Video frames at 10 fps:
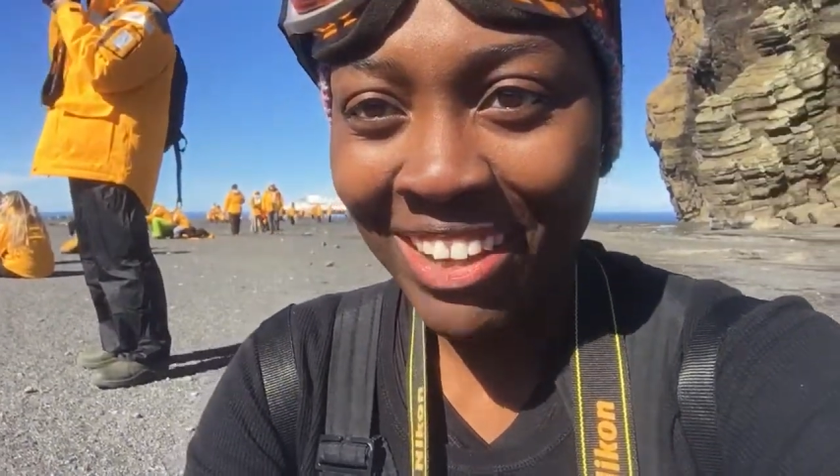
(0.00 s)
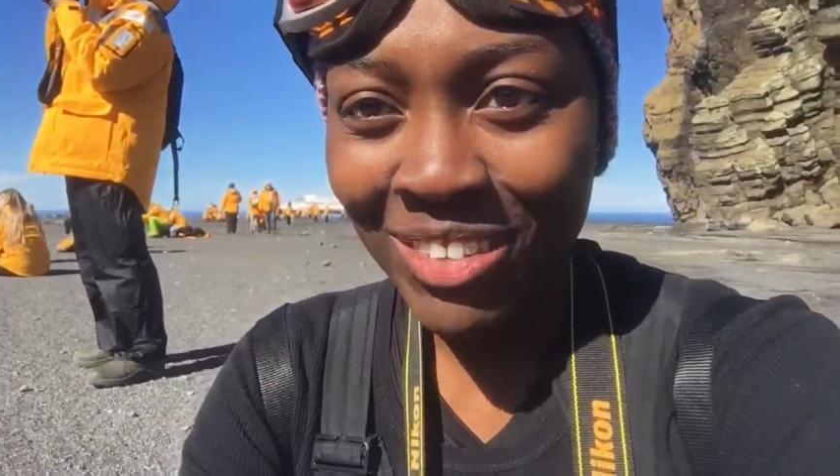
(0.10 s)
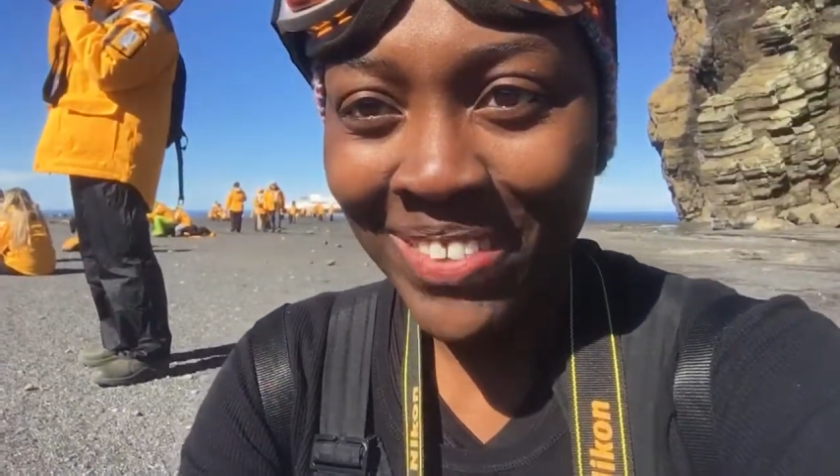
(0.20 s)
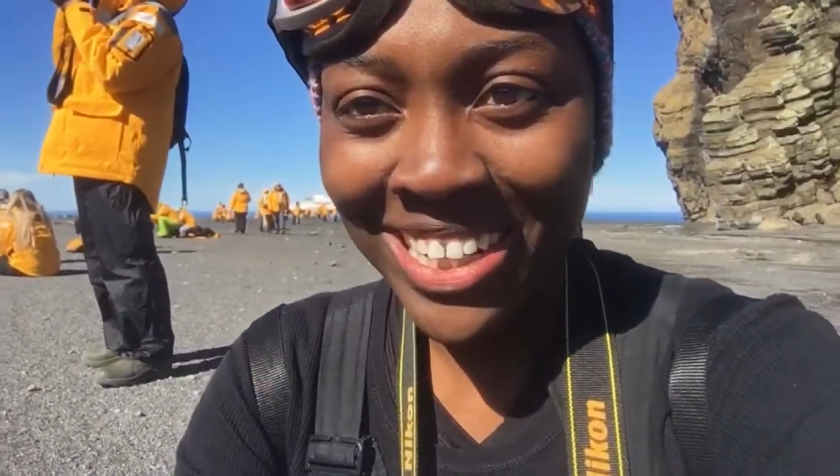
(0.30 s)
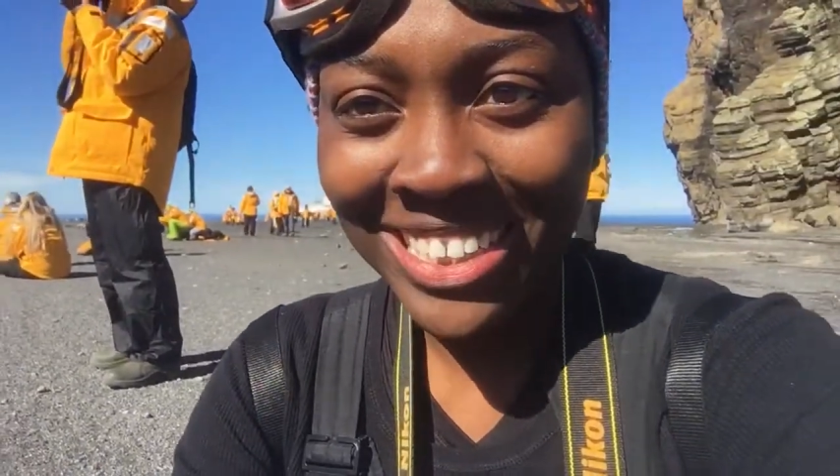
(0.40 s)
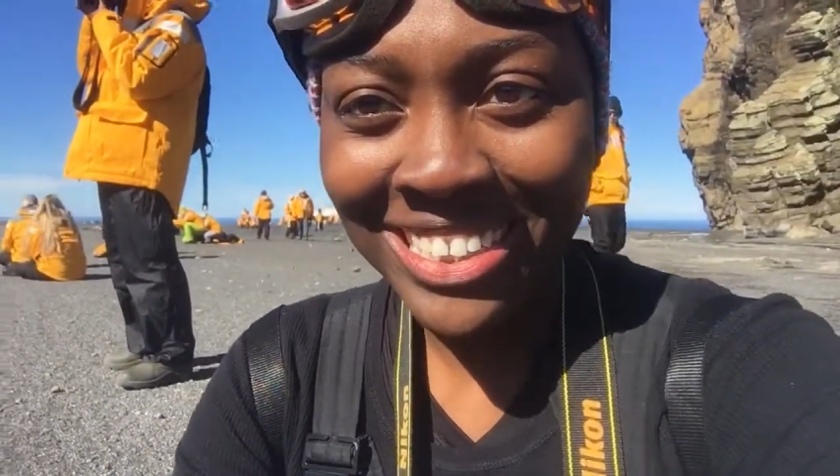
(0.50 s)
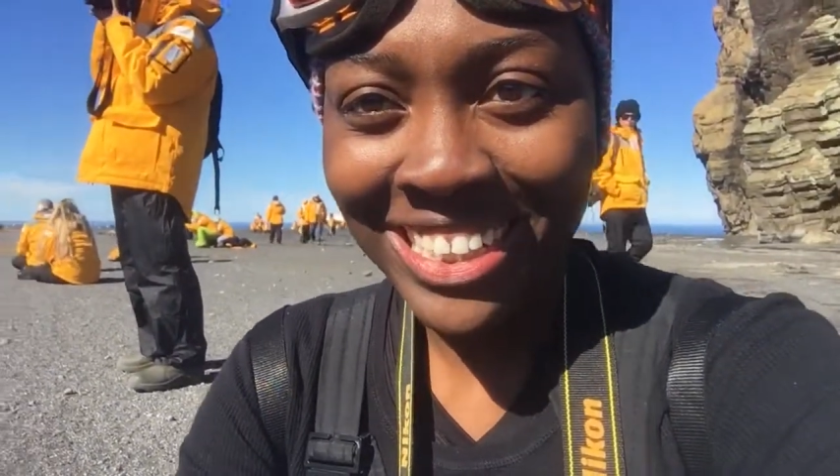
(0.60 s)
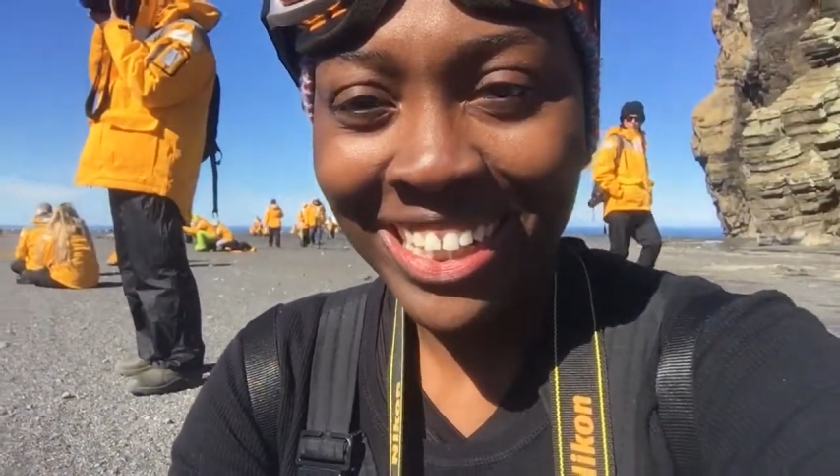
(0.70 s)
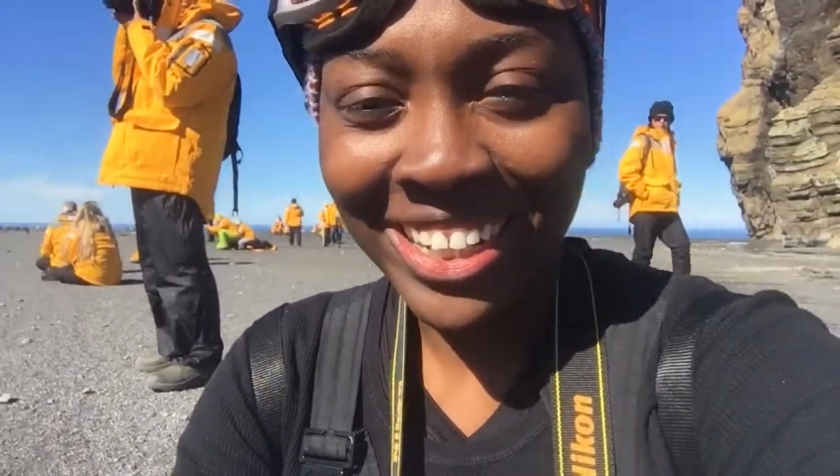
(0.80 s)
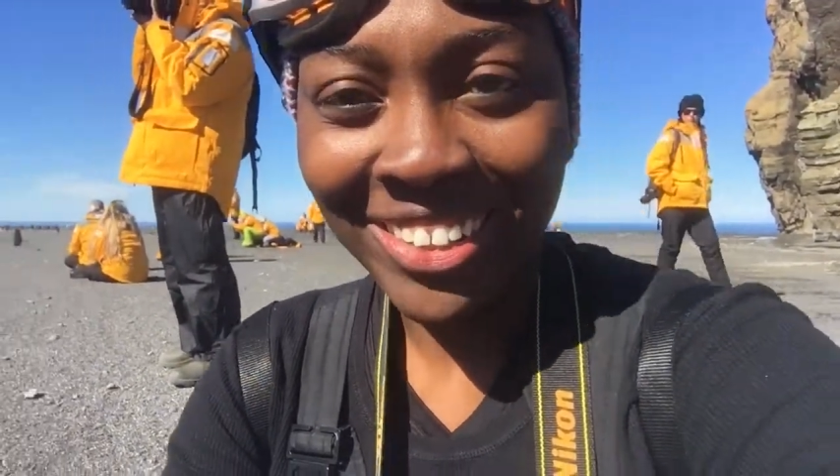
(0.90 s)
Everybody's
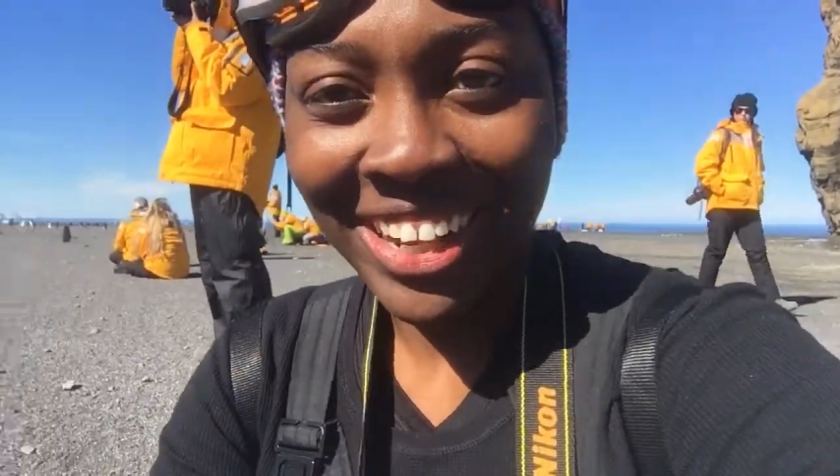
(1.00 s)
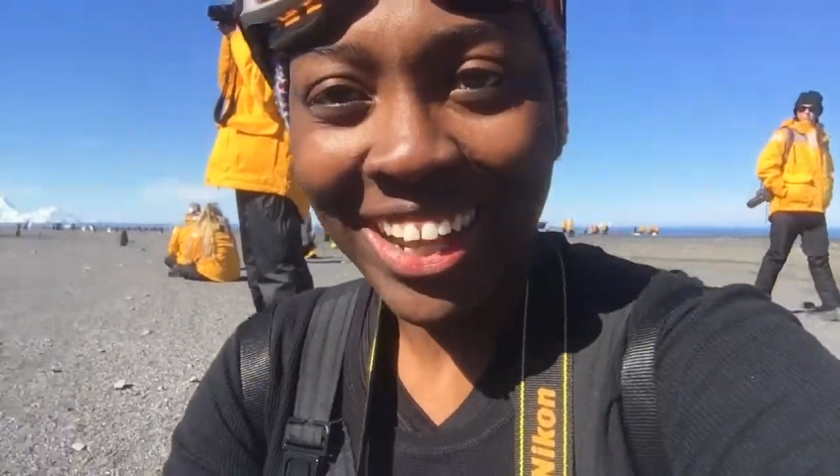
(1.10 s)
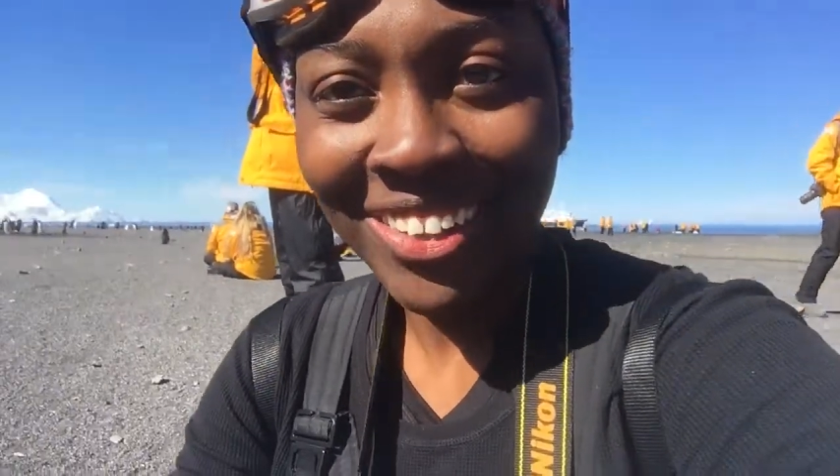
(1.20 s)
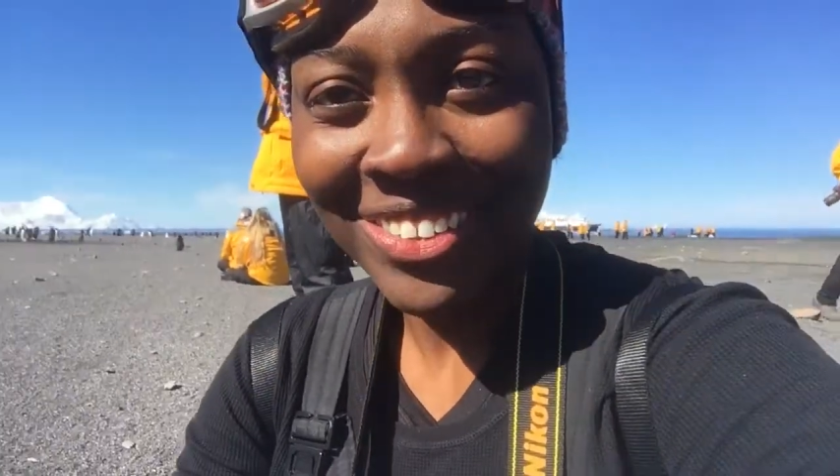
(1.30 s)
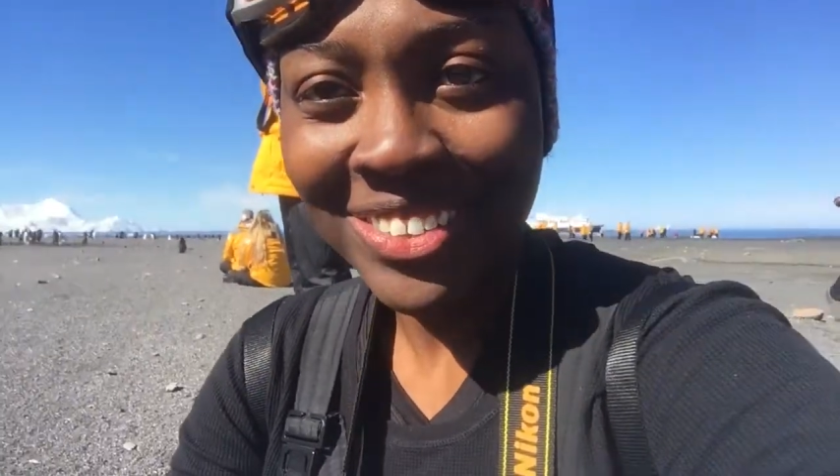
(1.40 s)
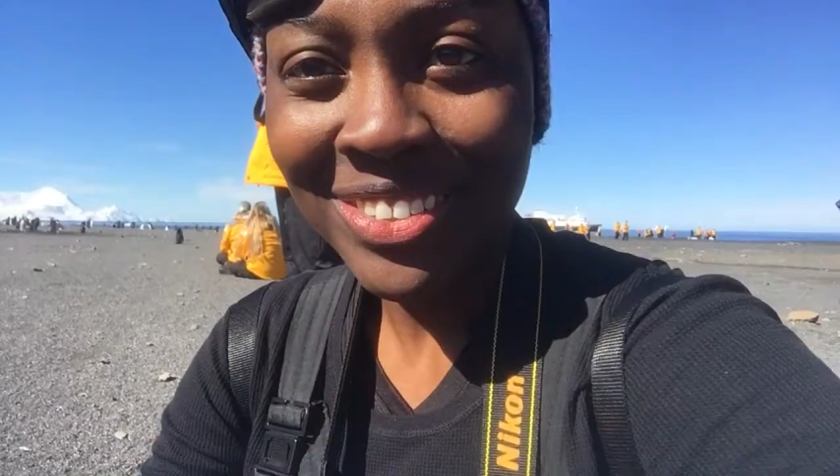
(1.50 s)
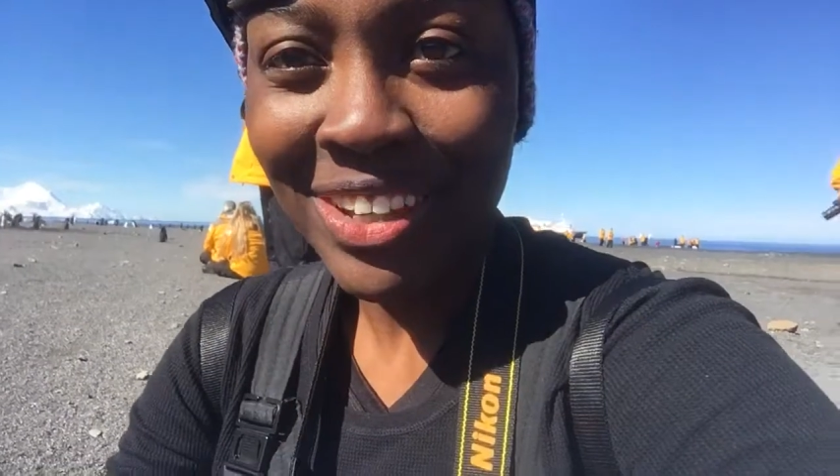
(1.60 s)
sitting here now.